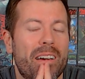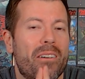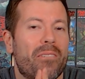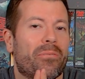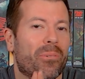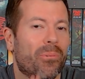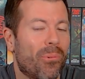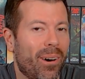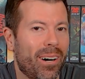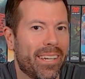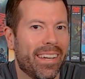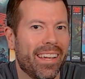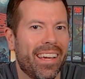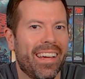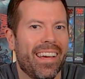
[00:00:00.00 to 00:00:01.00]
For
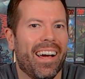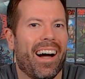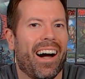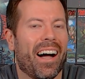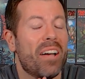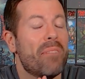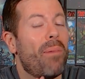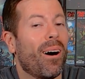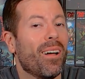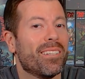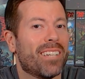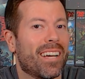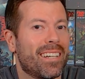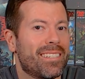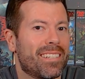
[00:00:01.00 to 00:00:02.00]
one, I
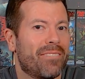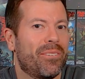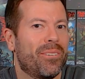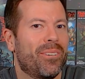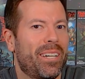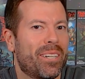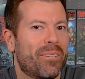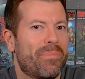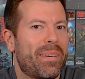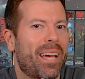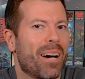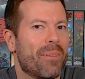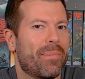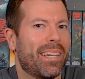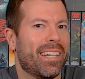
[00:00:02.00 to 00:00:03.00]
apologize if you hear me
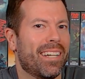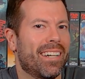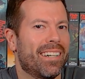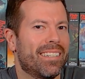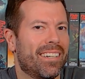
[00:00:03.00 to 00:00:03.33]
humming